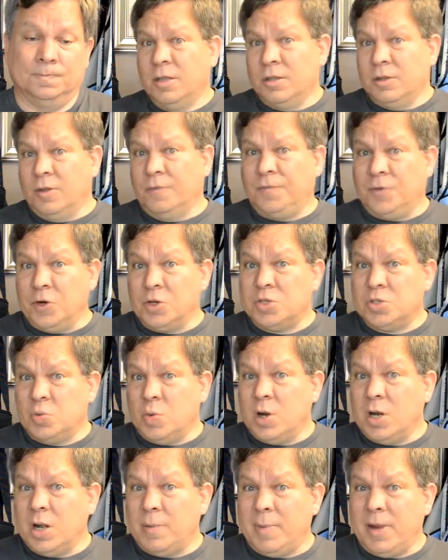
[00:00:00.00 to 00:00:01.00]
The first
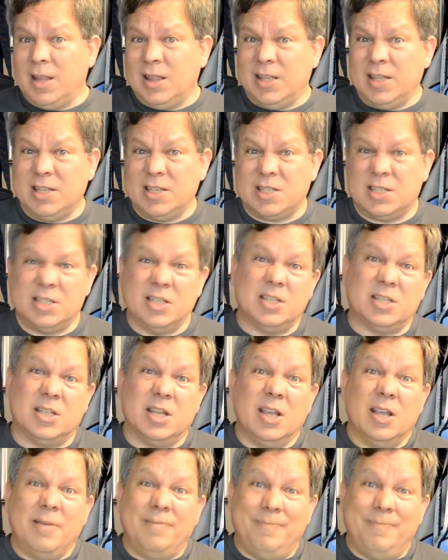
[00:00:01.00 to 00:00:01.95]
one on my list is